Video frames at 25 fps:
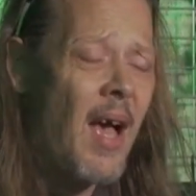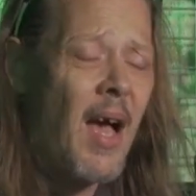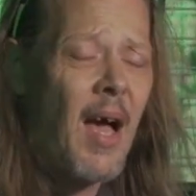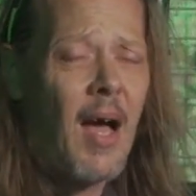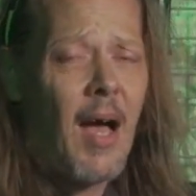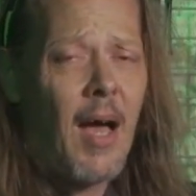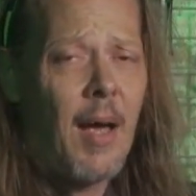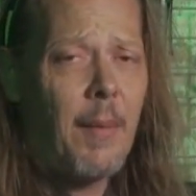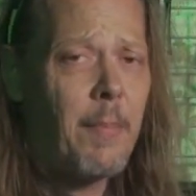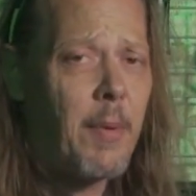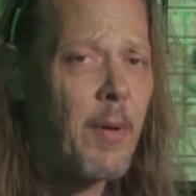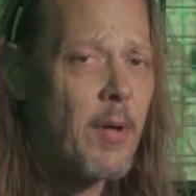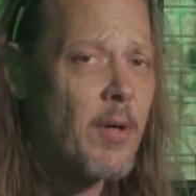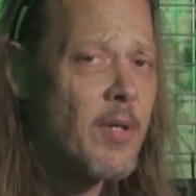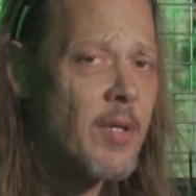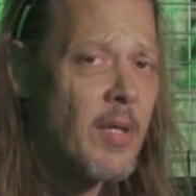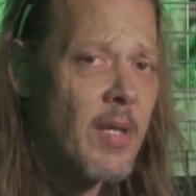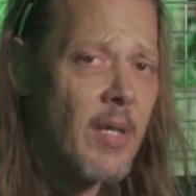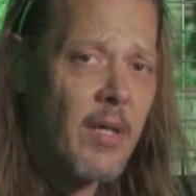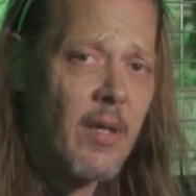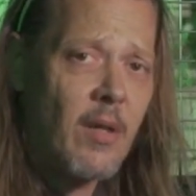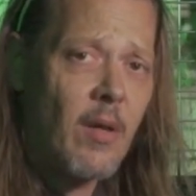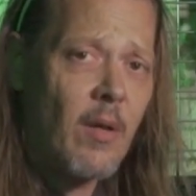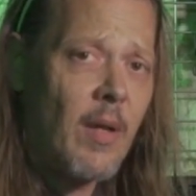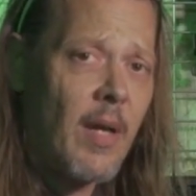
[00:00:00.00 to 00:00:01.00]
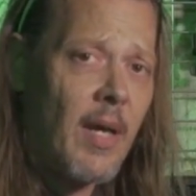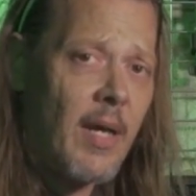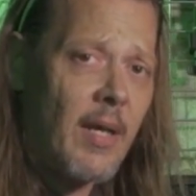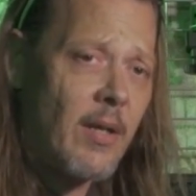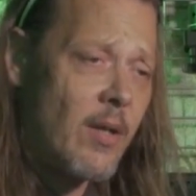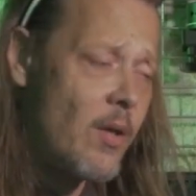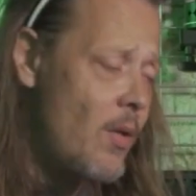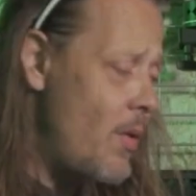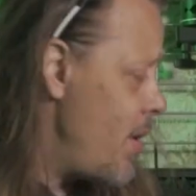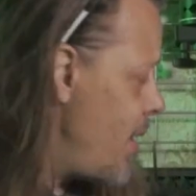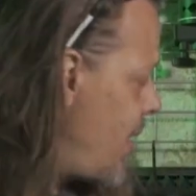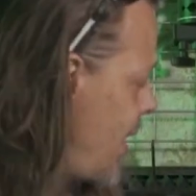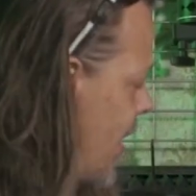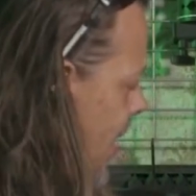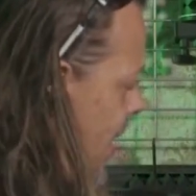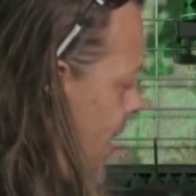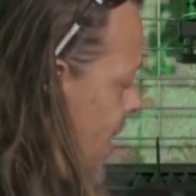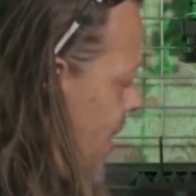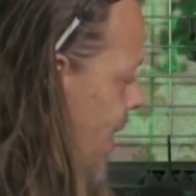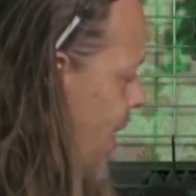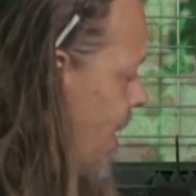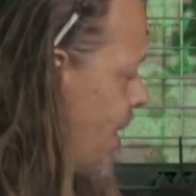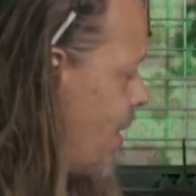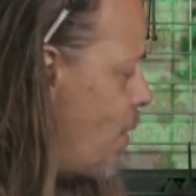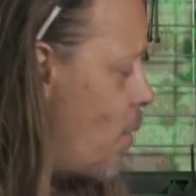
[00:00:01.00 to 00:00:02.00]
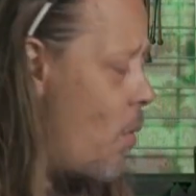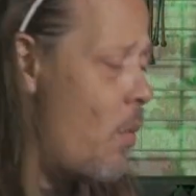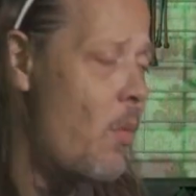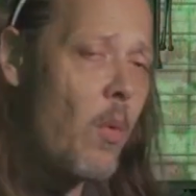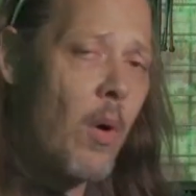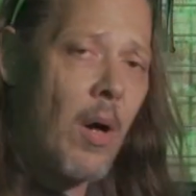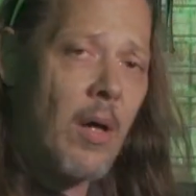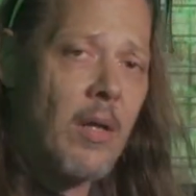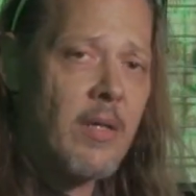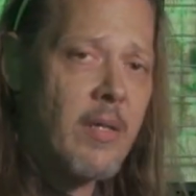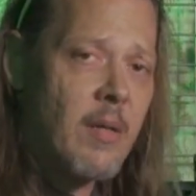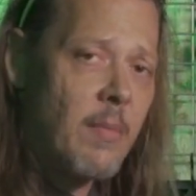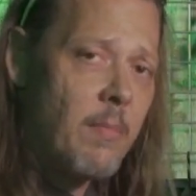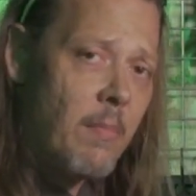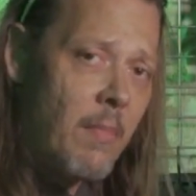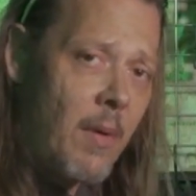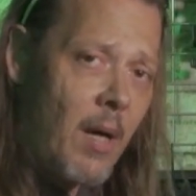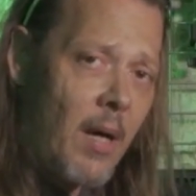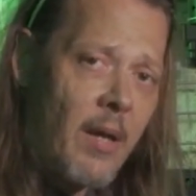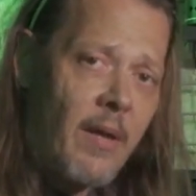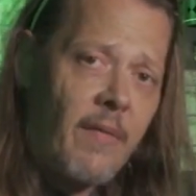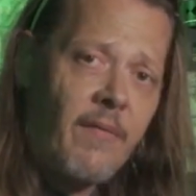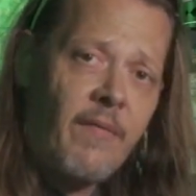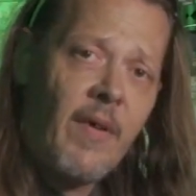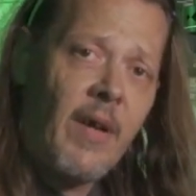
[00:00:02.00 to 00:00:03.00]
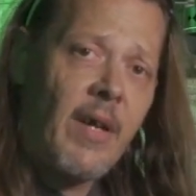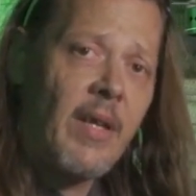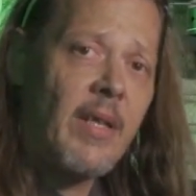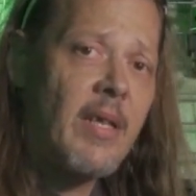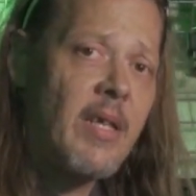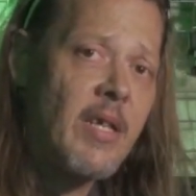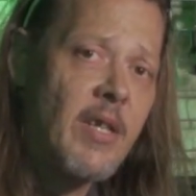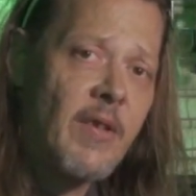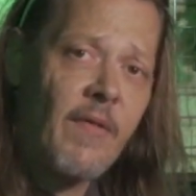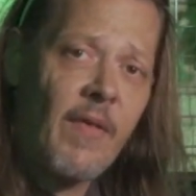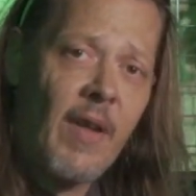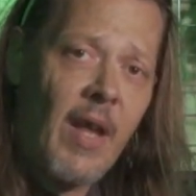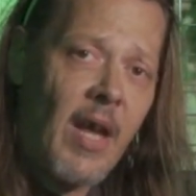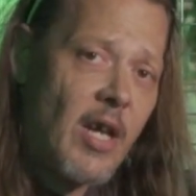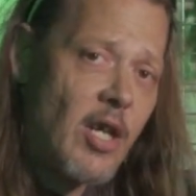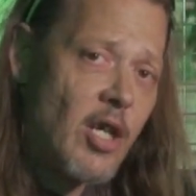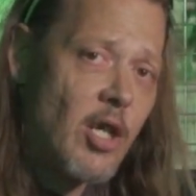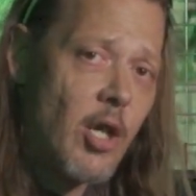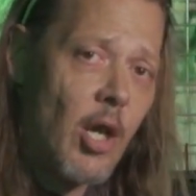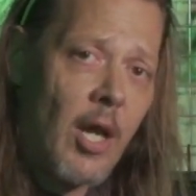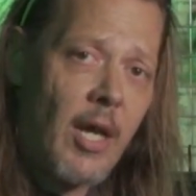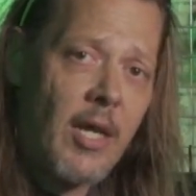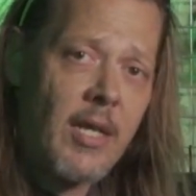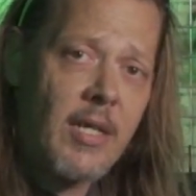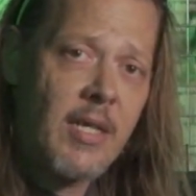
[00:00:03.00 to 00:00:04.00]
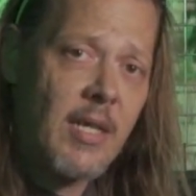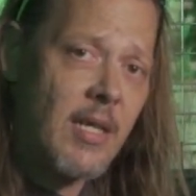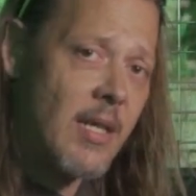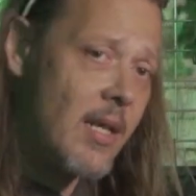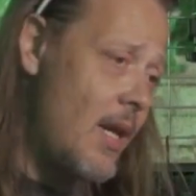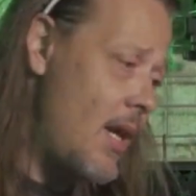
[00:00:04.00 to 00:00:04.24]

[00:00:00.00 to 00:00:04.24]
I personally don't like doing that. I don't want to modify these flashlights in